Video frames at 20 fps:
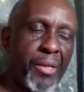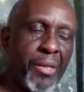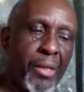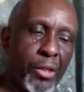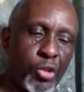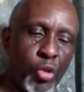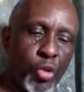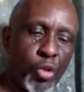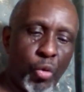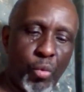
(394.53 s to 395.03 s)

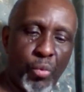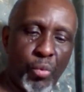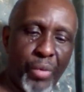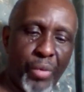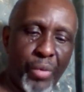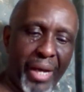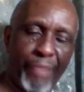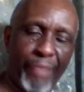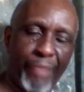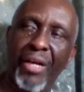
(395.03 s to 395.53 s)
So we have
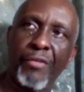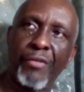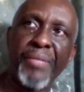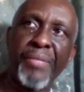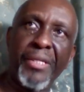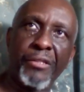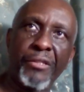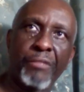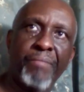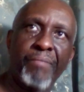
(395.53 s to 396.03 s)
to have a
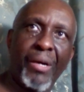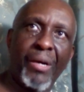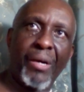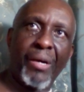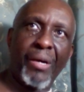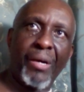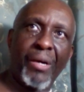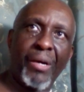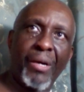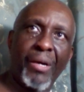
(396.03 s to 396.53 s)
means by which
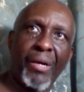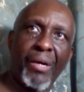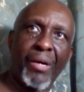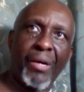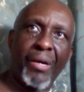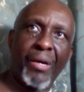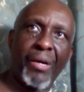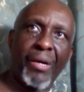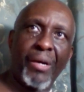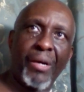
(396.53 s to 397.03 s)
we can have a
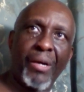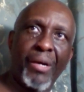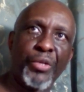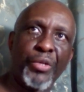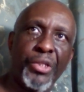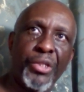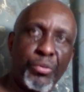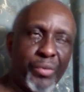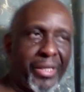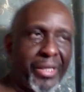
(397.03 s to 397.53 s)
time
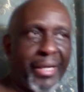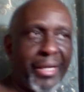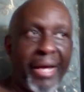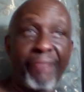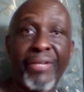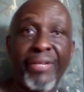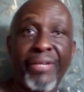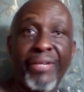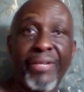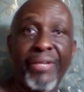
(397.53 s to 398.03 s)
sensitive and a
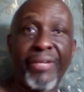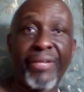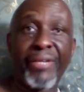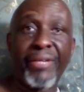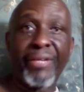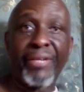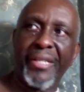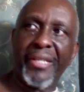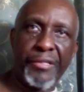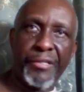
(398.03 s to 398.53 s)
date
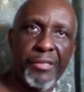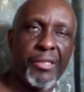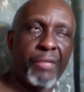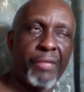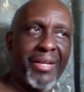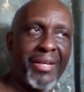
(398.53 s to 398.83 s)
sensitive